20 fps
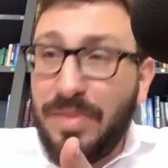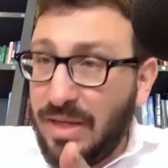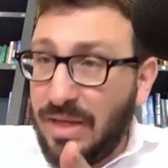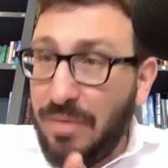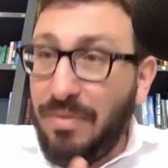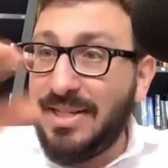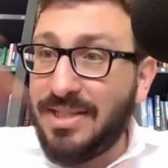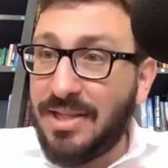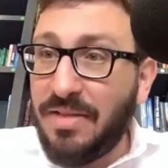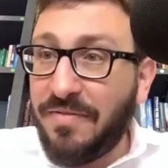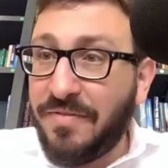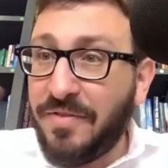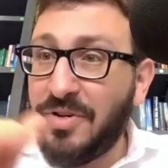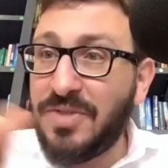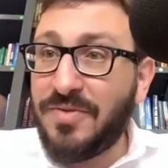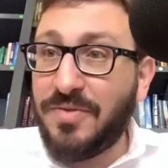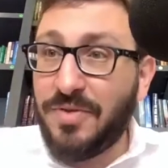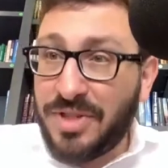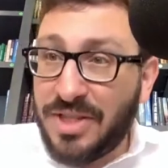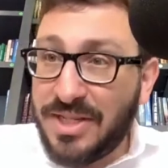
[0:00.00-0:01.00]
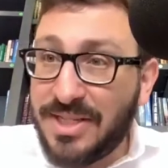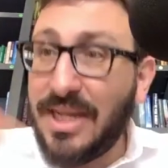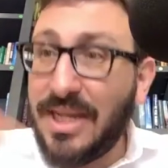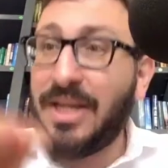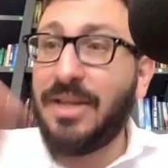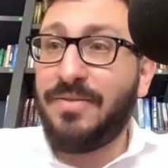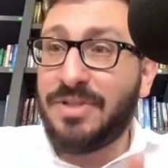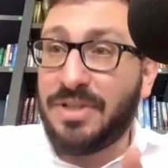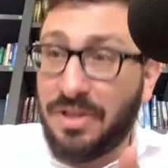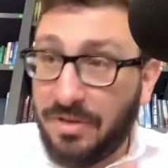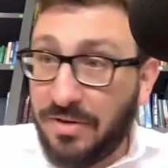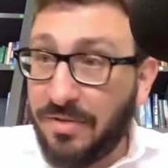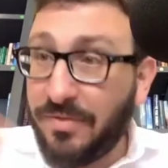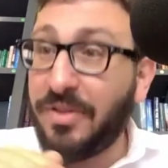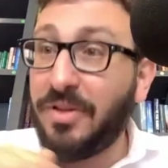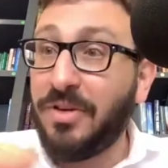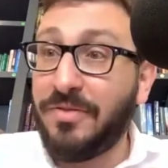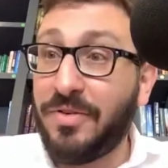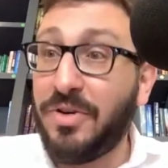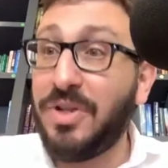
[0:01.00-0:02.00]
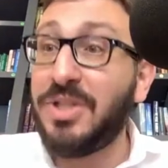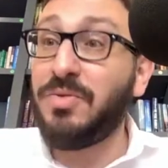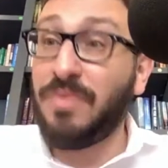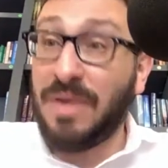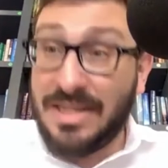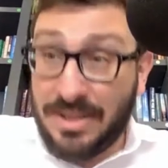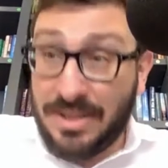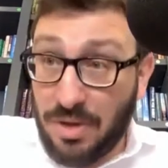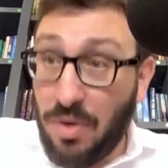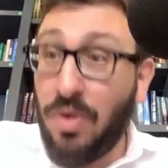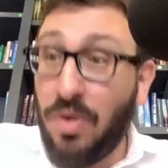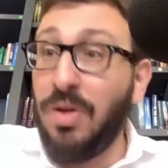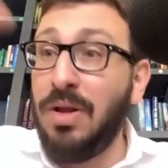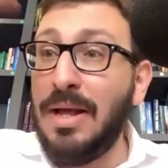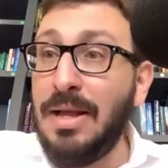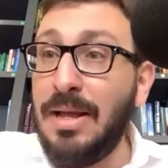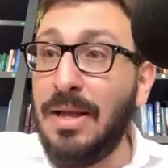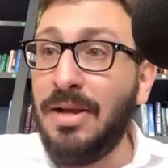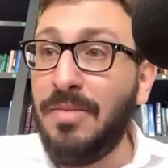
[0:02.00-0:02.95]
He writes down the first verse, the second verse, and the third verse, writes the whole